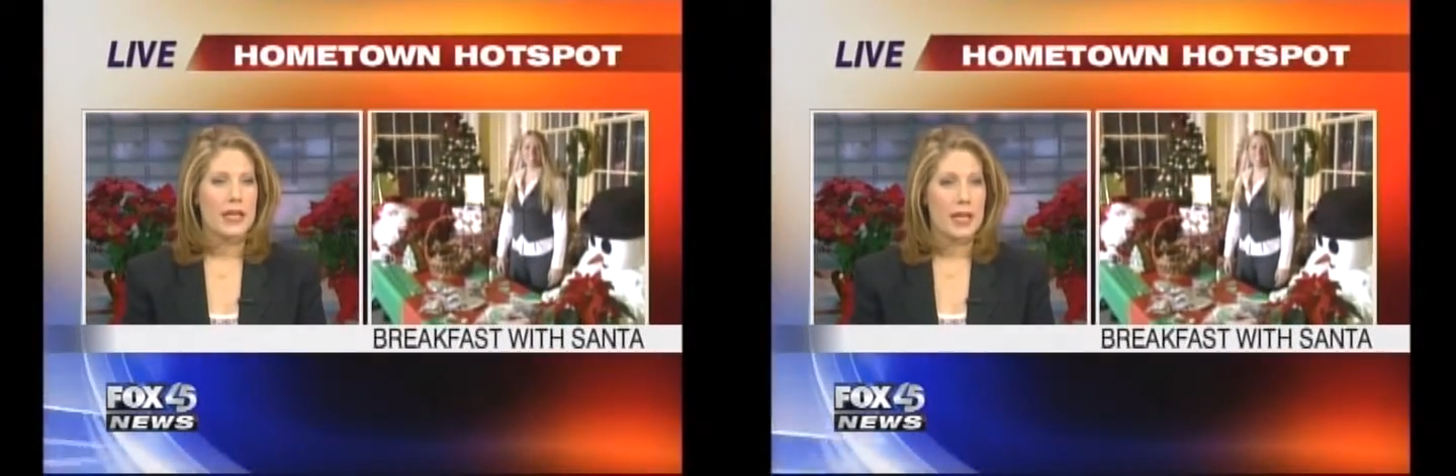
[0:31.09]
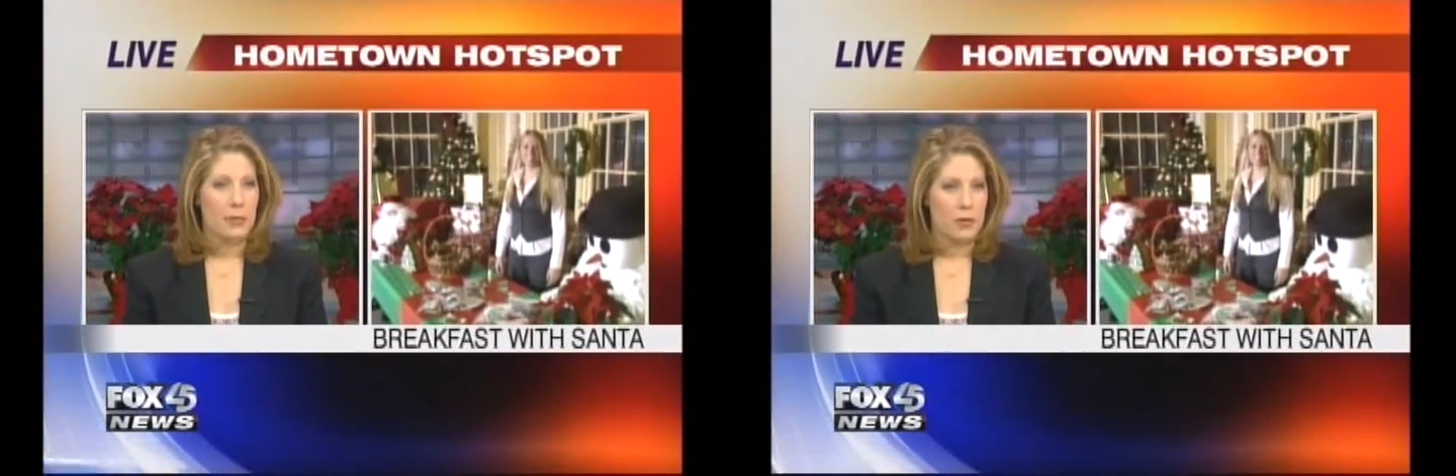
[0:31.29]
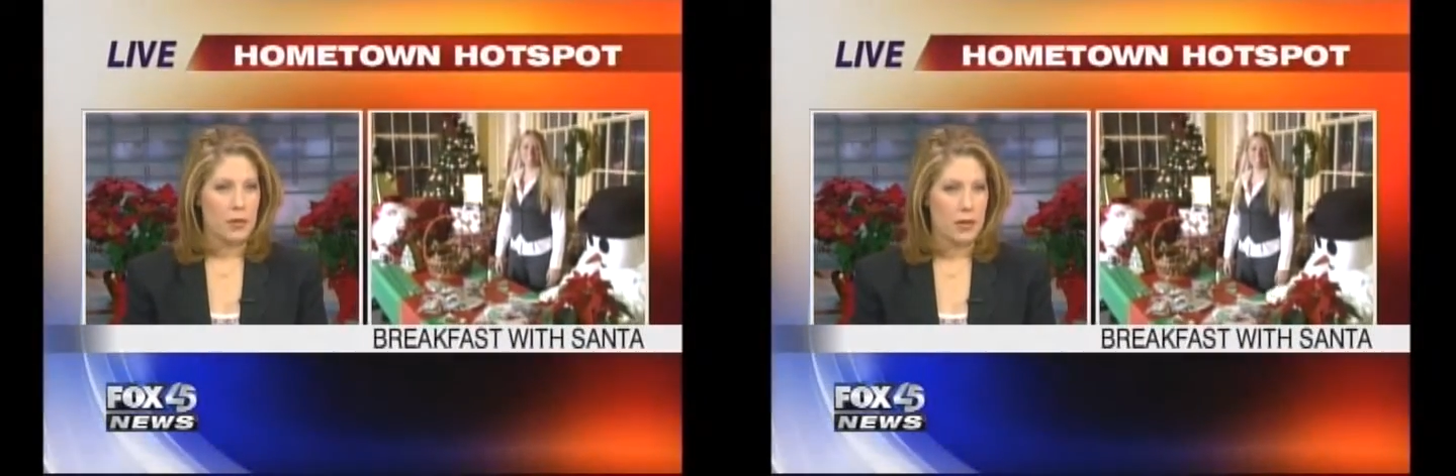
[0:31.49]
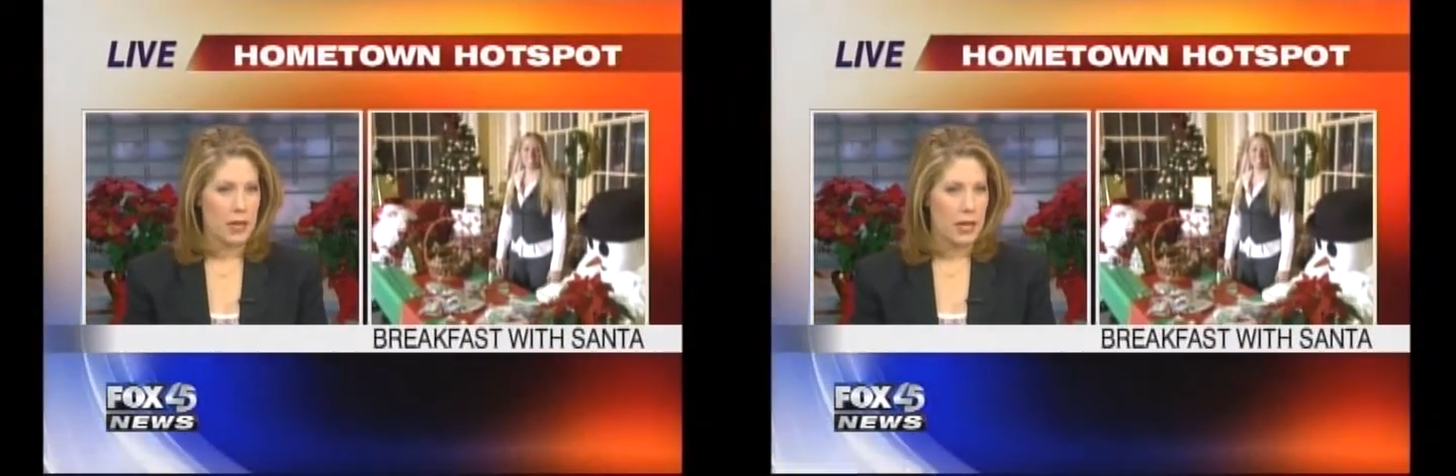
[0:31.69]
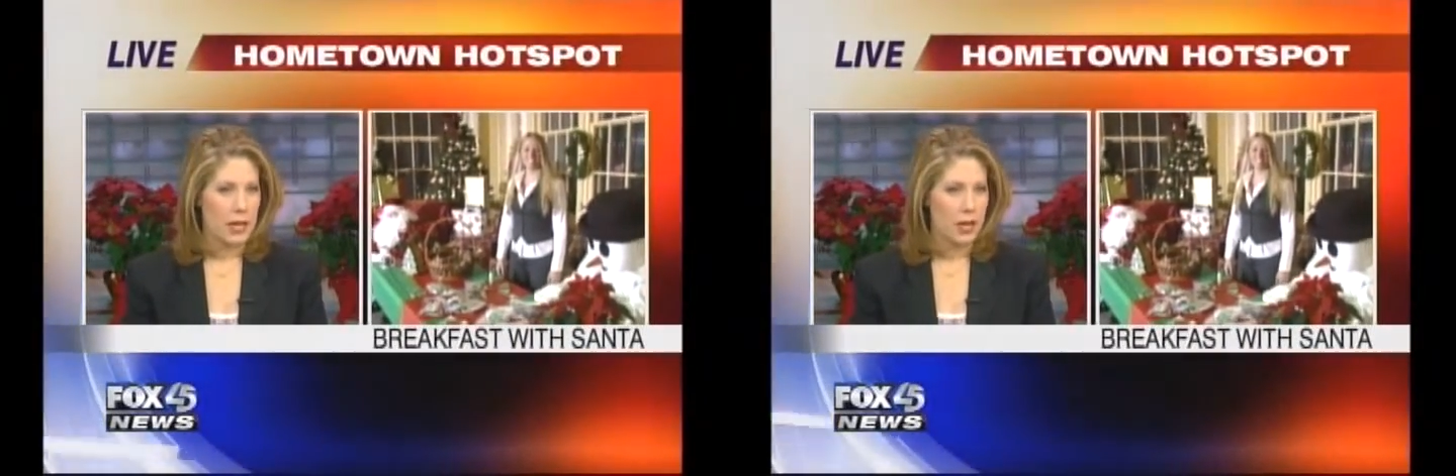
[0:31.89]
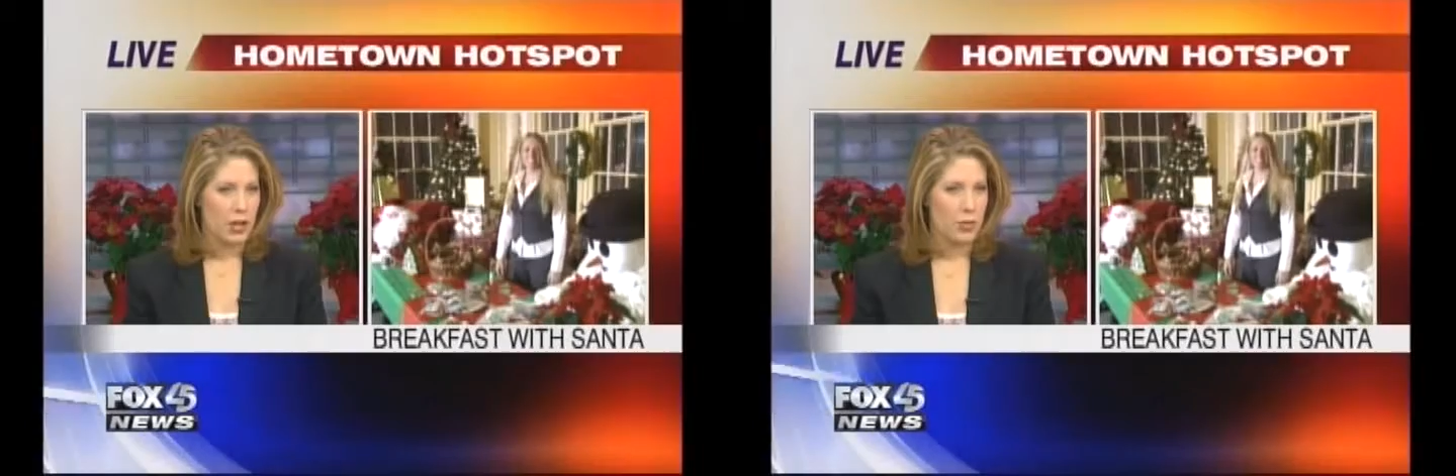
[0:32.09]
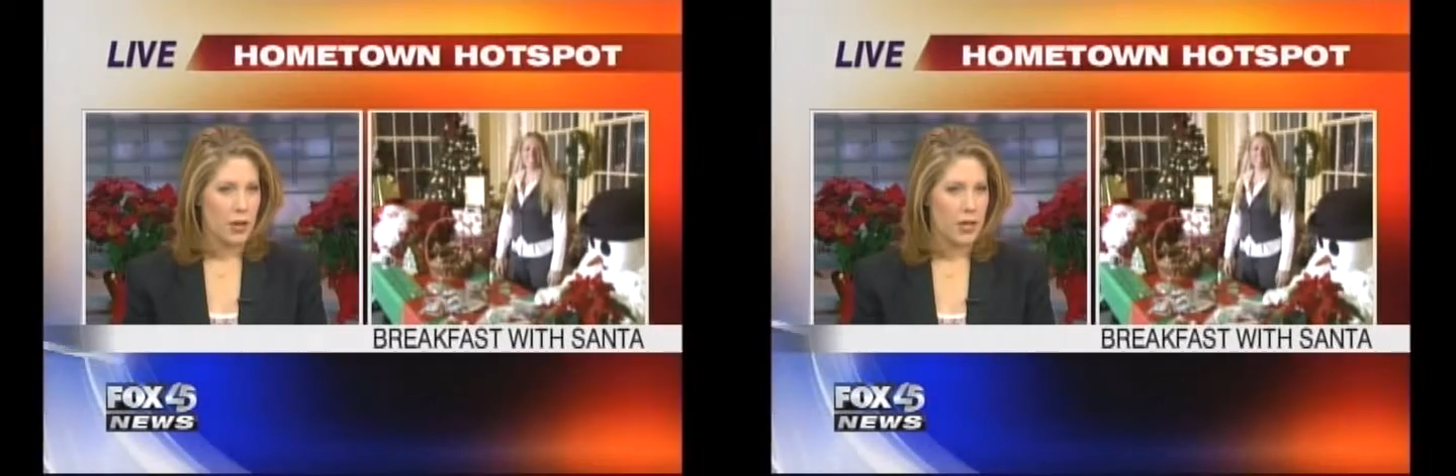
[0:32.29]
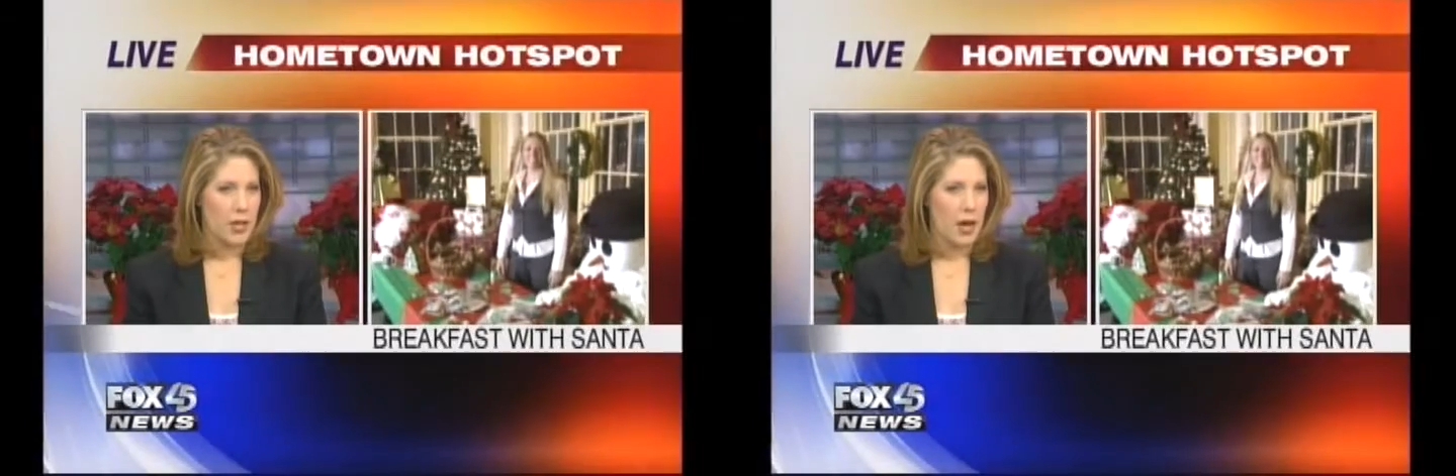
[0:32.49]
I'm looking and you are
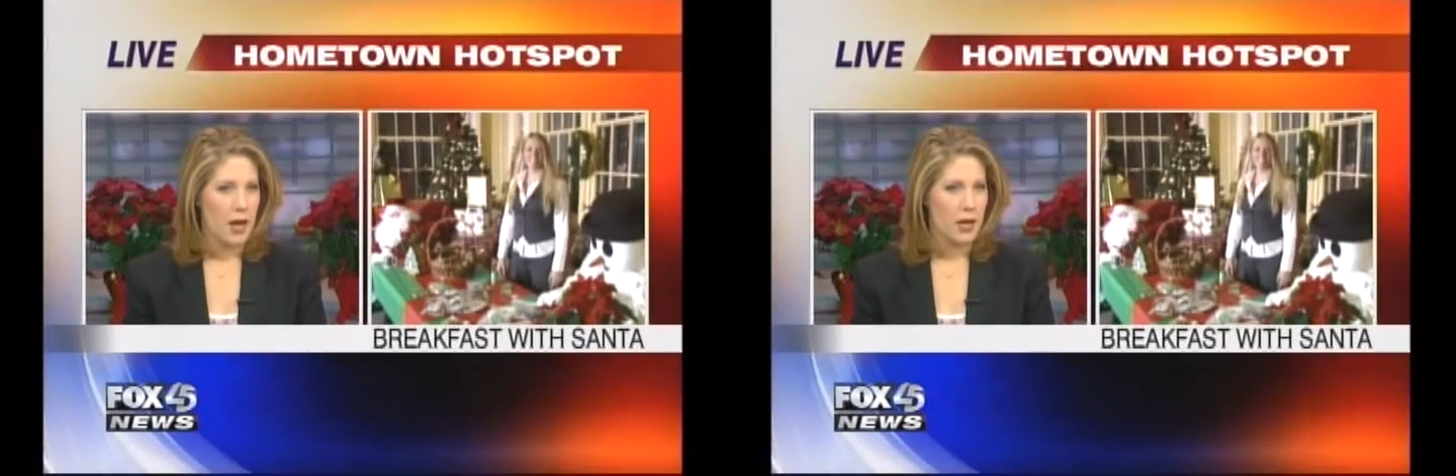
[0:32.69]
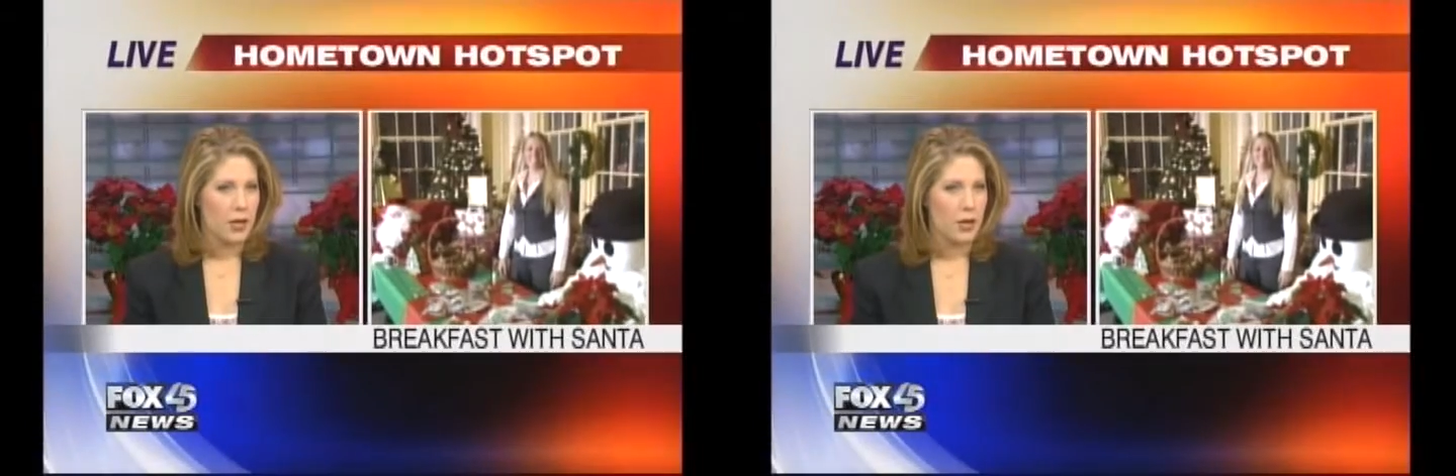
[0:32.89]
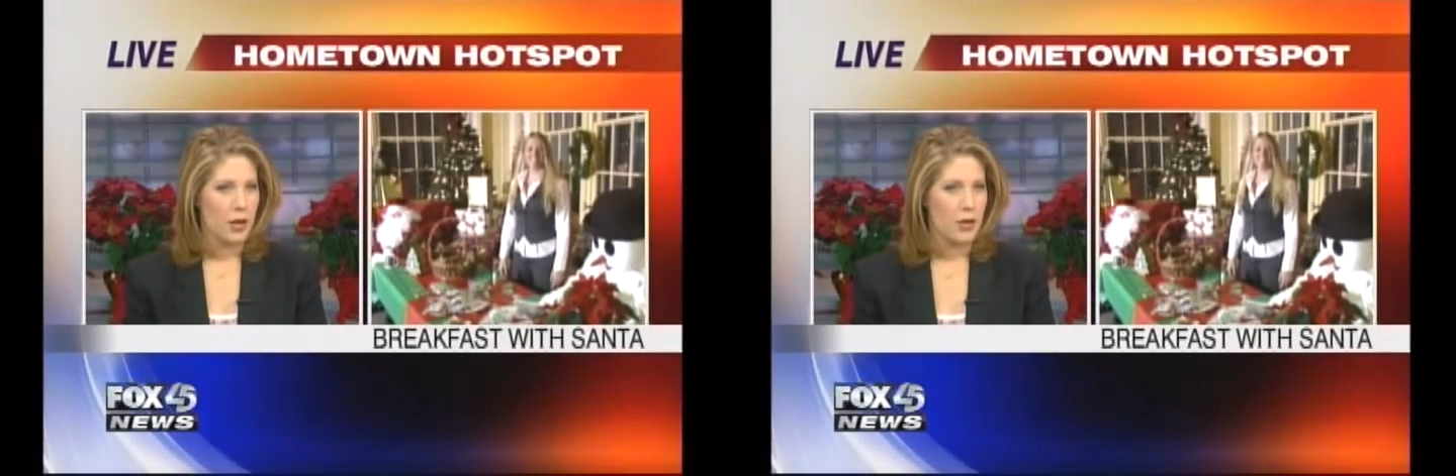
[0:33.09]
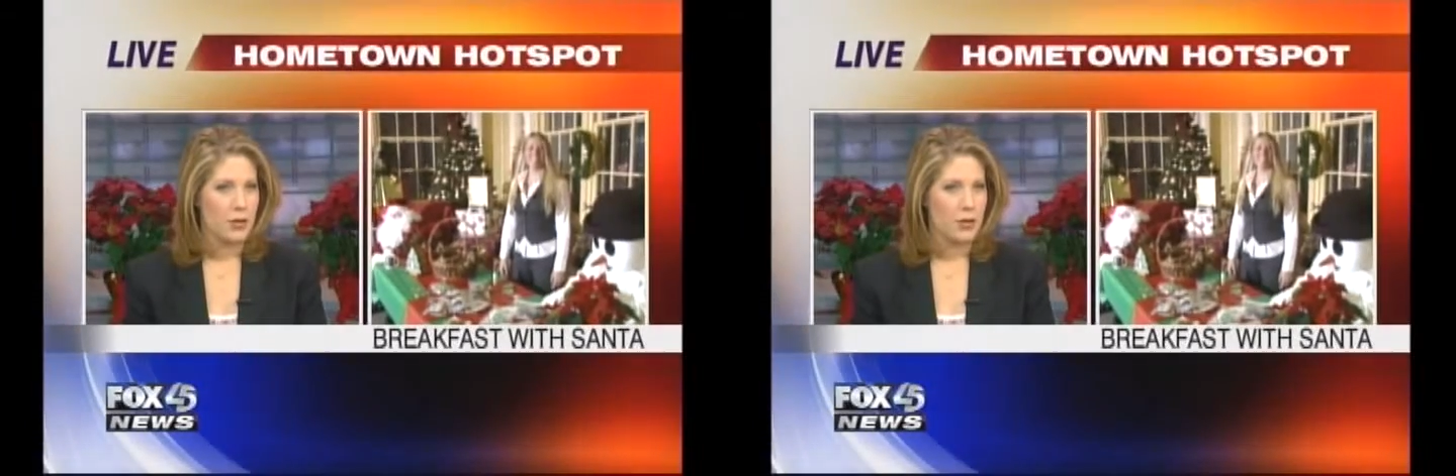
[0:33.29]
not alone.